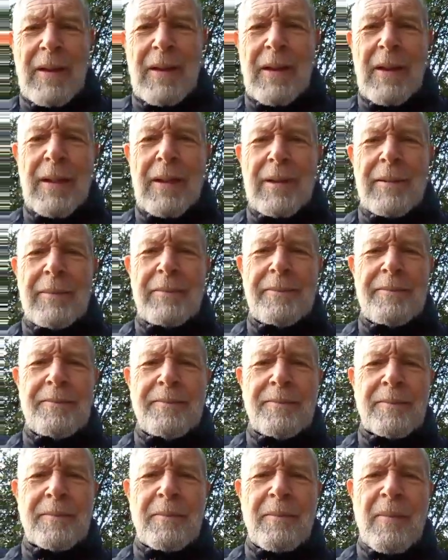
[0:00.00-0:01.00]

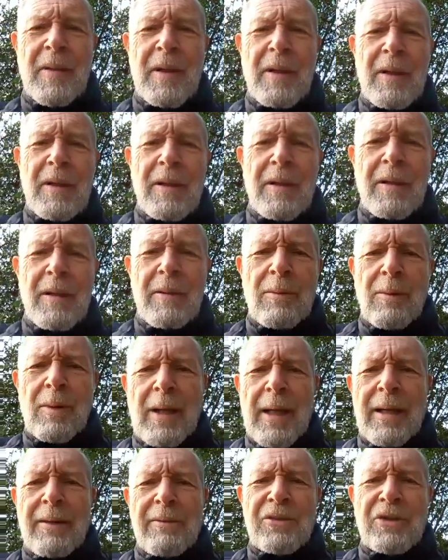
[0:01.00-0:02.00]

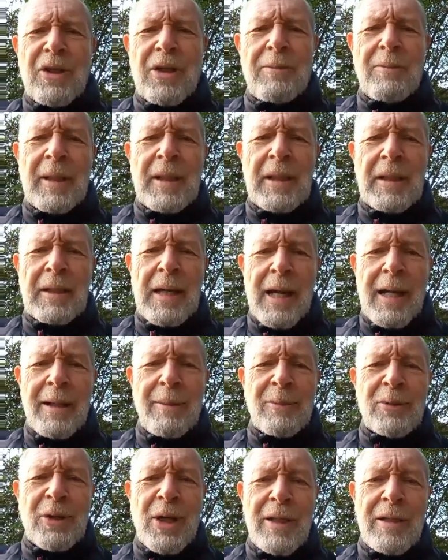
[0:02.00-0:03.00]
Well, I have said many
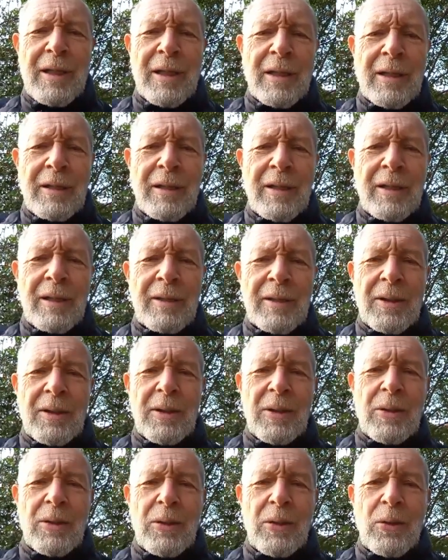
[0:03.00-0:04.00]
times, I think the
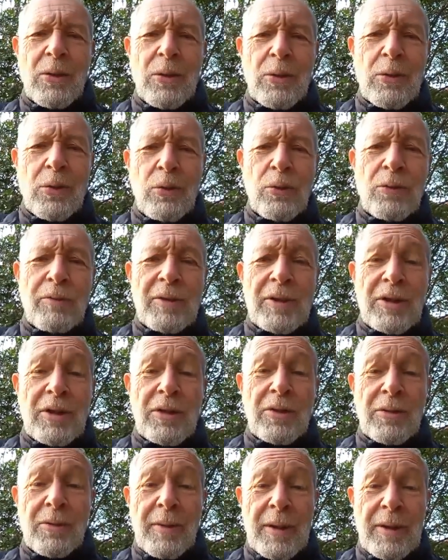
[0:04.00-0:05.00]
whole COVID
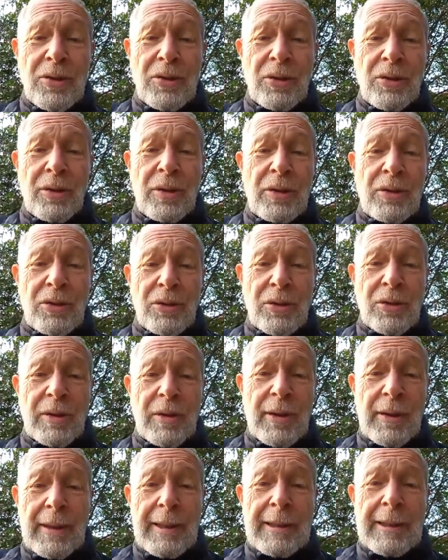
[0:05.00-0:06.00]
situation is
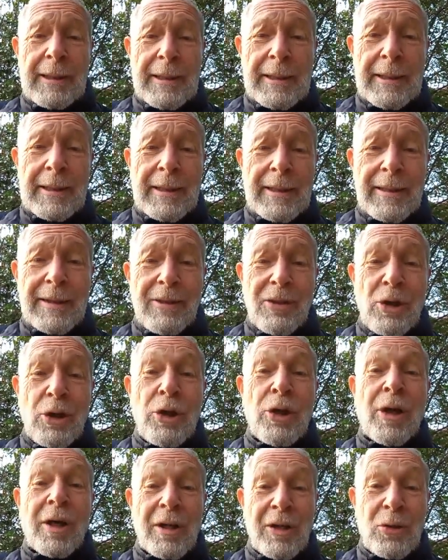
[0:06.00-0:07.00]

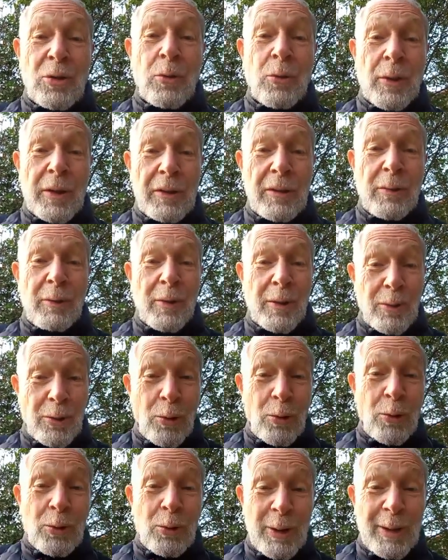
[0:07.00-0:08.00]
not what we're
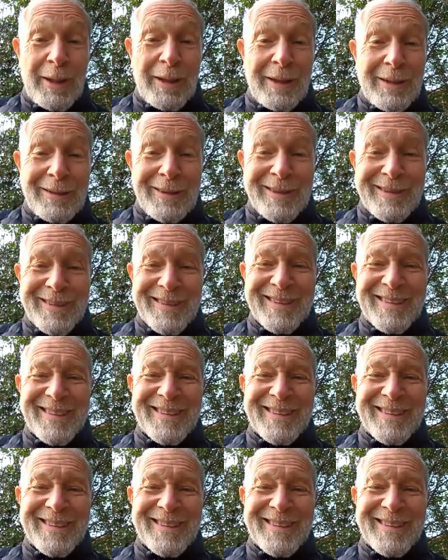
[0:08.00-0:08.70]
told it is.